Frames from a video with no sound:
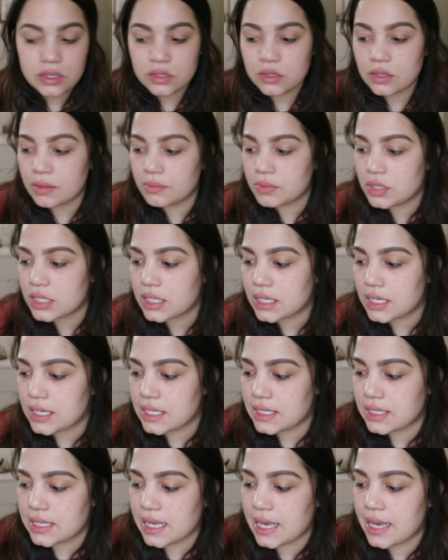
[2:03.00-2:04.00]
So I'm just
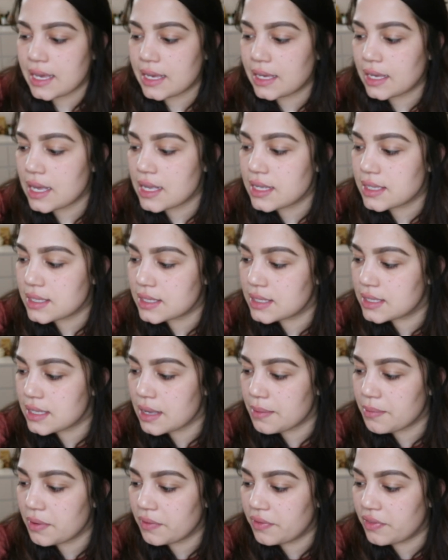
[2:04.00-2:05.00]
going to take
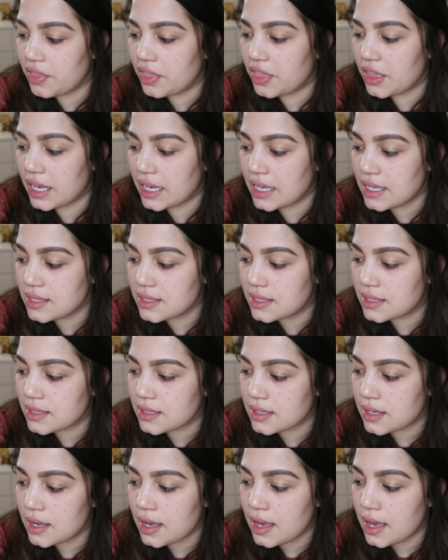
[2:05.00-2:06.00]
some of this
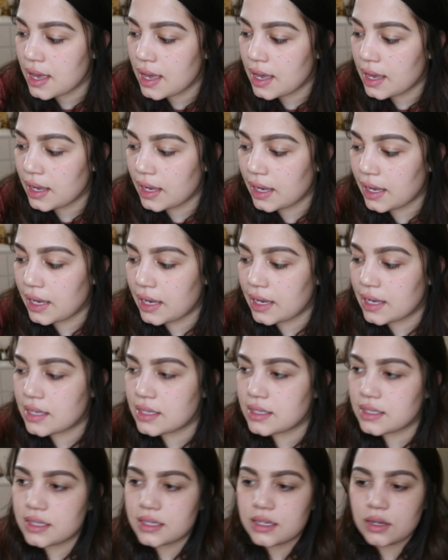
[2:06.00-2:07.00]

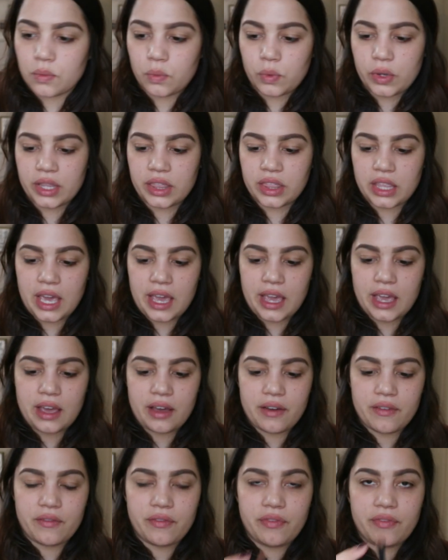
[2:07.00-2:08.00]
and with
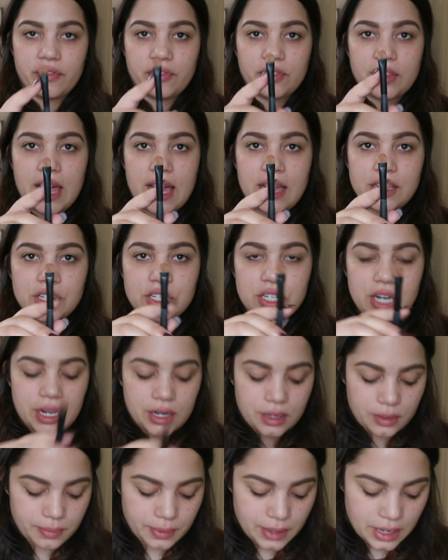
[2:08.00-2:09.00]
a flat
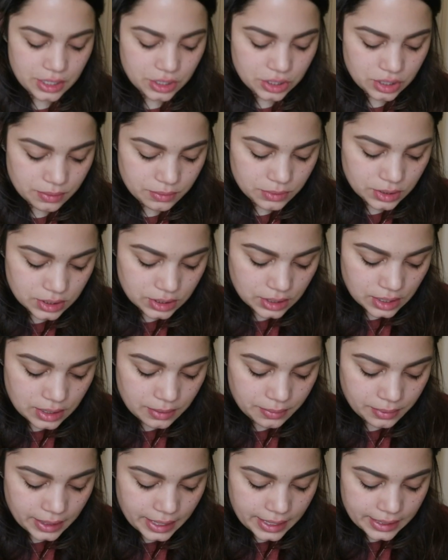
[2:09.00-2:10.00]
shader brush, I'm just going to
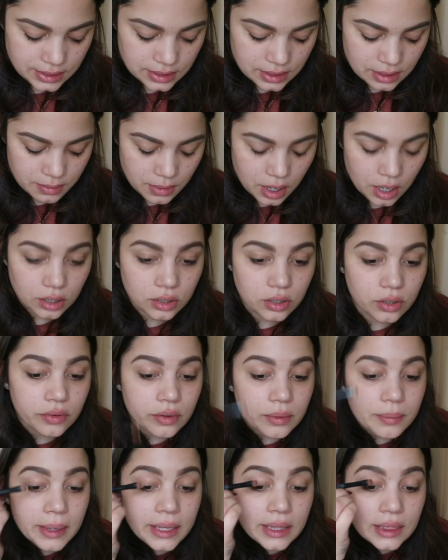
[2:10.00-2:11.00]
apply some all
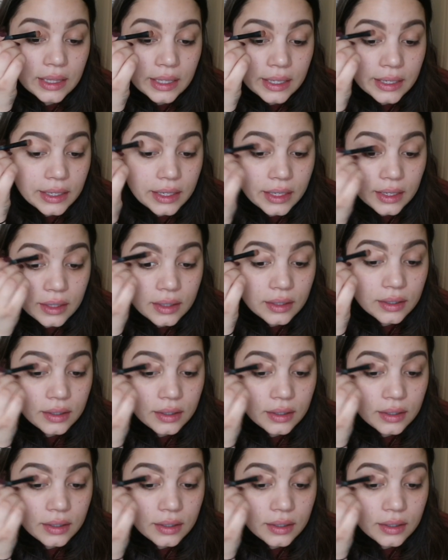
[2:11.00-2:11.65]
over my lid.